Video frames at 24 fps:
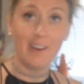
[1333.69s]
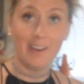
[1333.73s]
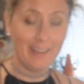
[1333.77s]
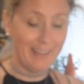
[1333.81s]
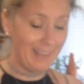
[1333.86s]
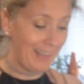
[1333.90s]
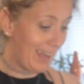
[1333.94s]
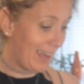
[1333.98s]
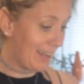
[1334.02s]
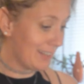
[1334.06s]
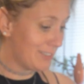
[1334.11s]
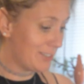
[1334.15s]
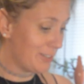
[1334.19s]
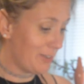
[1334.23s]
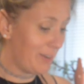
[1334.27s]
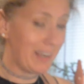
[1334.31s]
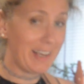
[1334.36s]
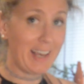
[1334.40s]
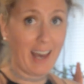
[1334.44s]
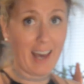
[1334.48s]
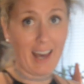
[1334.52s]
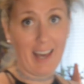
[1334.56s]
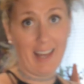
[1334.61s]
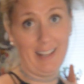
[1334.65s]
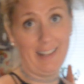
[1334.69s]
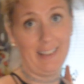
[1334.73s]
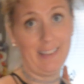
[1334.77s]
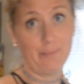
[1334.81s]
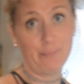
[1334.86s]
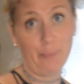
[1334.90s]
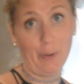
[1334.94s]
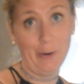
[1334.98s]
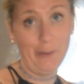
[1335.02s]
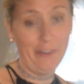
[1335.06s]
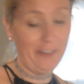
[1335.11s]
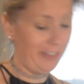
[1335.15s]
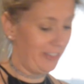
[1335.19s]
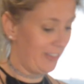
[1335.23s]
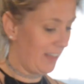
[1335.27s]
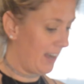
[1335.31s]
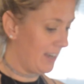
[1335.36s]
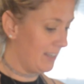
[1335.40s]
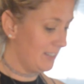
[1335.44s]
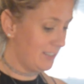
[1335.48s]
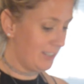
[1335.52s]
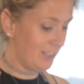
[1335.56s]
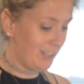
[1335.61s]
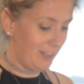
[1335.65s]
Yeah, so I got both
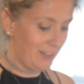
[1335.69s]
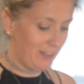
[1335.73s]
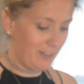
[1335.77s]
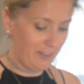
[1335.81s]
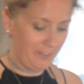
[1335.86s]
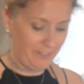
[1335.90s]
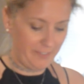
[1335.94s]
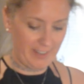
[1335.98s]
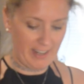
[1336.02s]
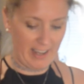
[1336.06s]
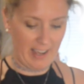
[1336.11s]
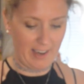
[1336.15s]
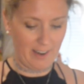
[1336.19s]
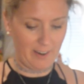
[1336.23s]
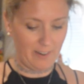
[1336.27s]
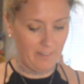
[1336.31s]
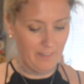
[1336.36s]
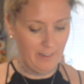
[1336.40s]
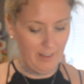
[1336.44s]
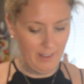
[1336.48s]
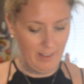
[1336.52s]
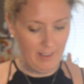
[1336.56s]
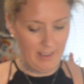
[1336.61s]
thighs cut off now.